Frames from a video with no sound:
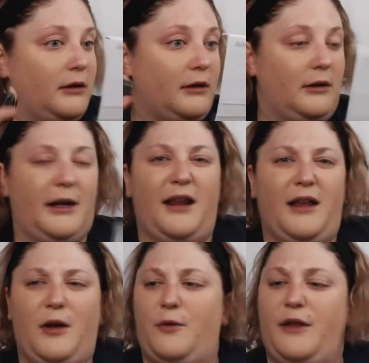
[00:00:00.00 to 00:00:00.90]
And
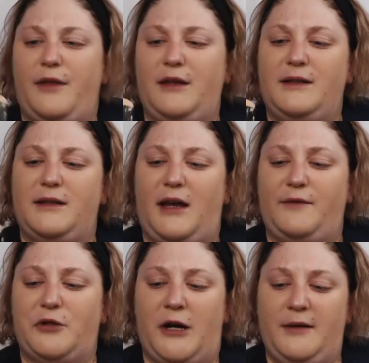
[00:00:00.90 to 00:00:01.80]
with this, I've
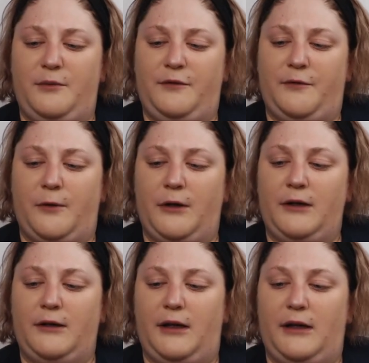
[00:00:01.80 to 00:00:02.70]
tried it before,
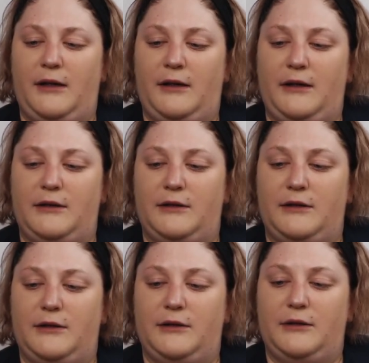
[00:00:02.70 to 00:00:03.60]
and it,
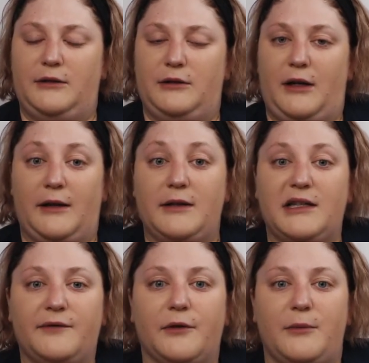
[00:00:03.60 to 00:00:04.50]
at least
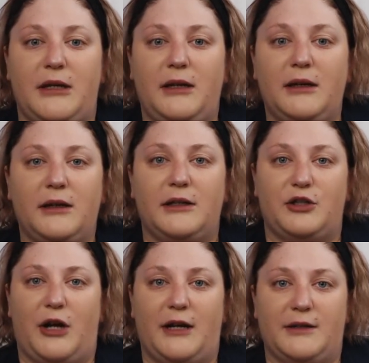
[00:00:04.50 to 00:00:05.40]
for me, it
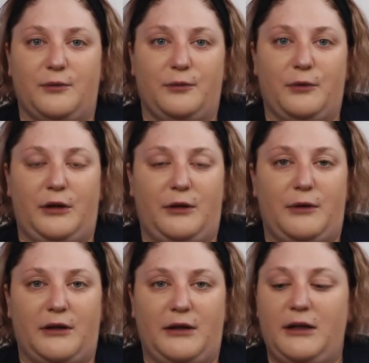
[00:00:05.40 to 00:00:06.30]
dries really
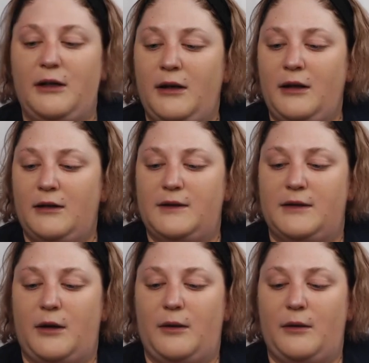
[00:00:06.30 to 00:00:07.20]
quickly.
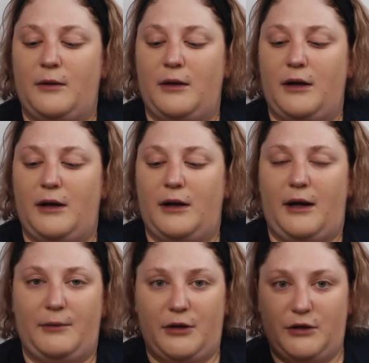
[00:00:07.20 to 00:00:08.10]
So I'm
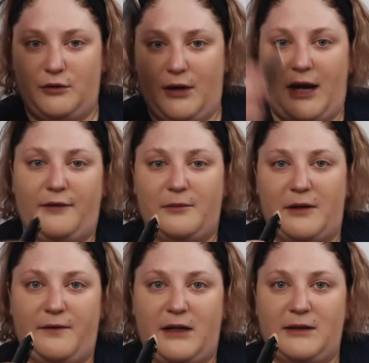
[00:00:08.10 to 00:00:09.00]
gonna do half my
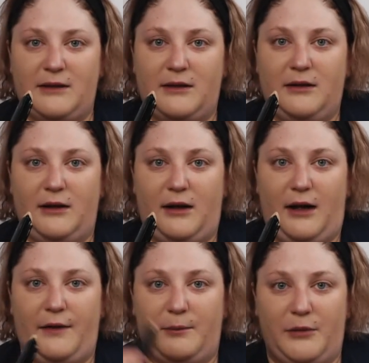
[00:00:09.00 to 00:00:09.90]
face and
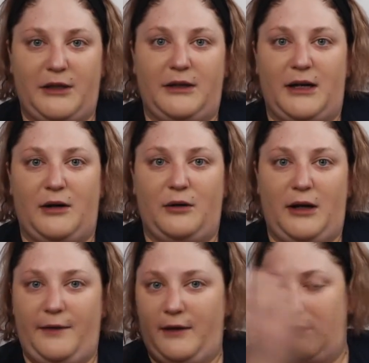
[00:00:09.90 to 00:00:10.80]
then blend it out, and
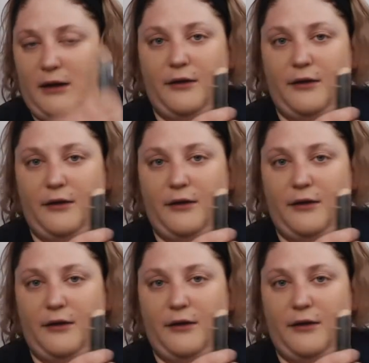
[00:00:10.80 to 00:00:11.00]
then the other half.